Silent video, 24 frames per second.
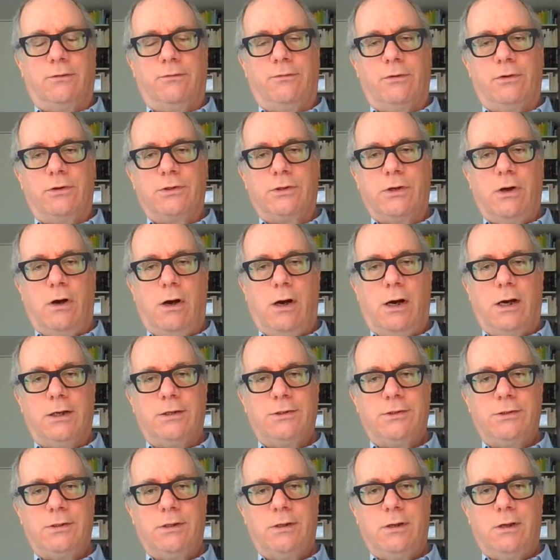first
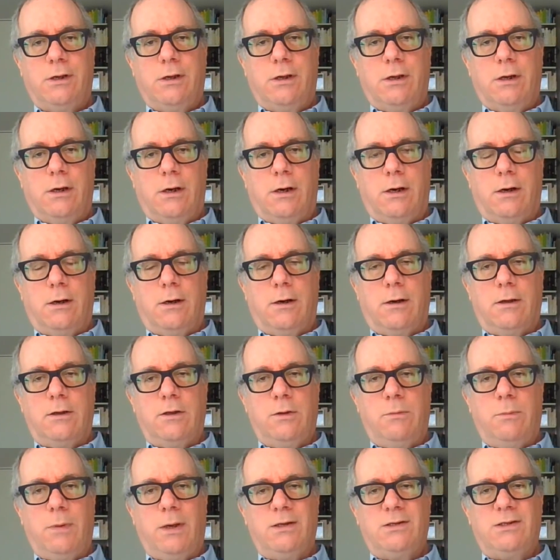cost,
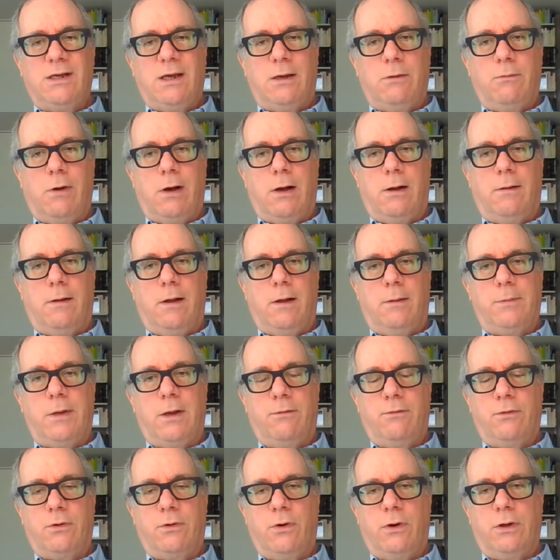you may say, well, I'm
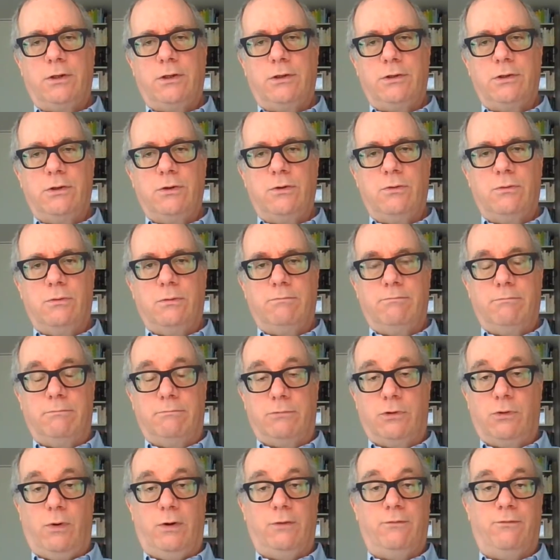never going to do,
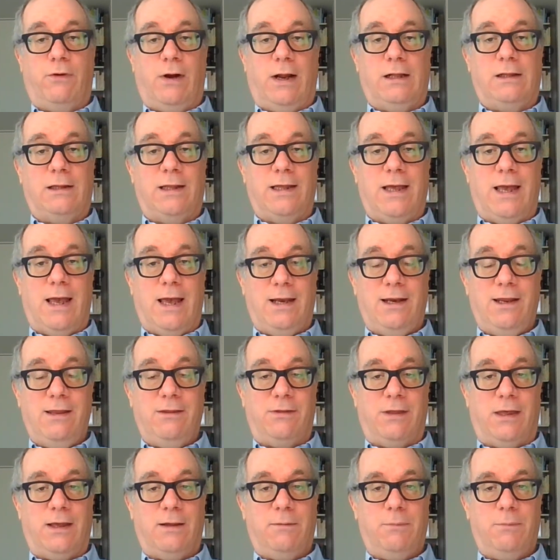quite frankly,
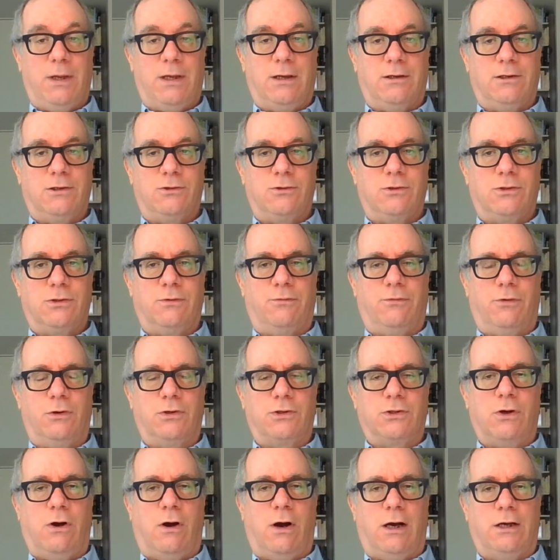anything because there's a
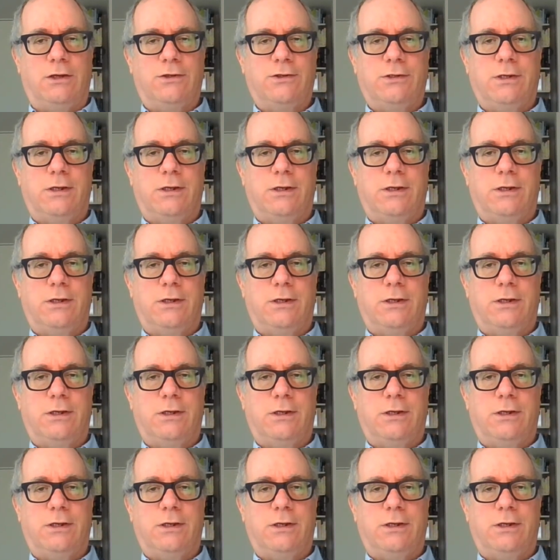first cost.